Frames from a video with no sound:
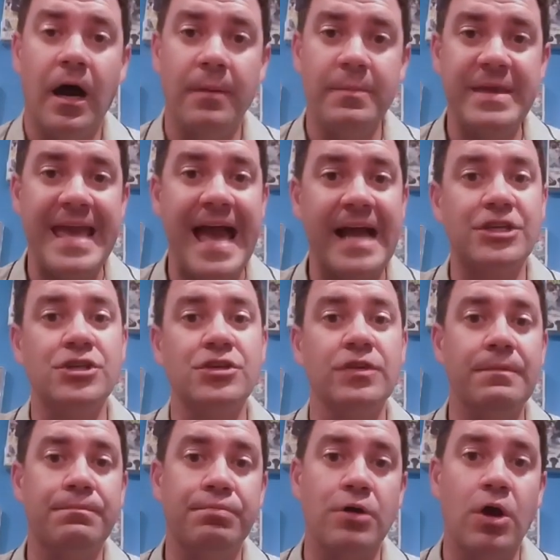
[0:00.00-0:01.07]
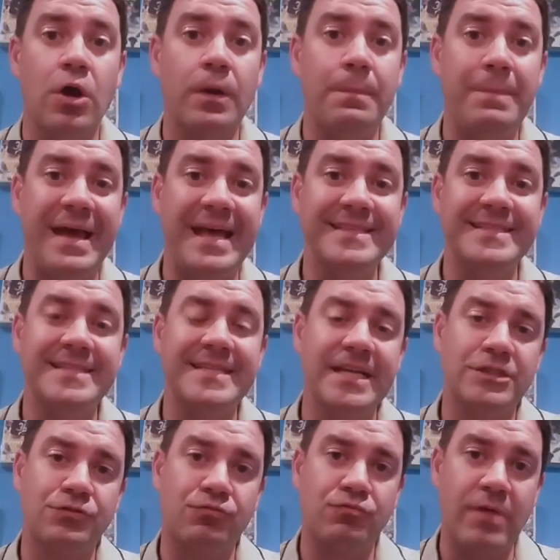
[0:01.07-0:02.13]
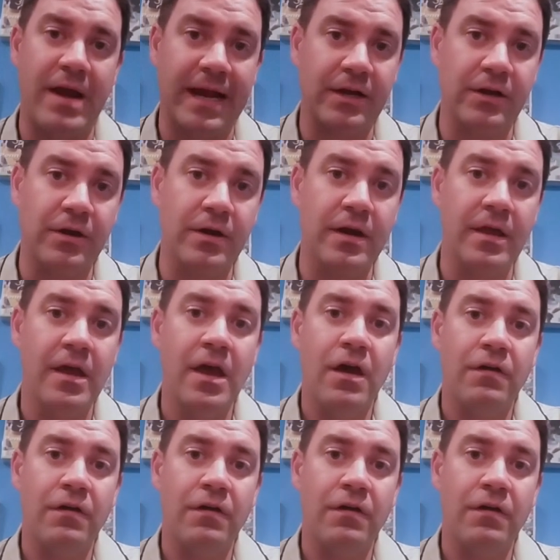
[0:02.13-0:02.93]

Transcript: Um, he actually broke Penn State's record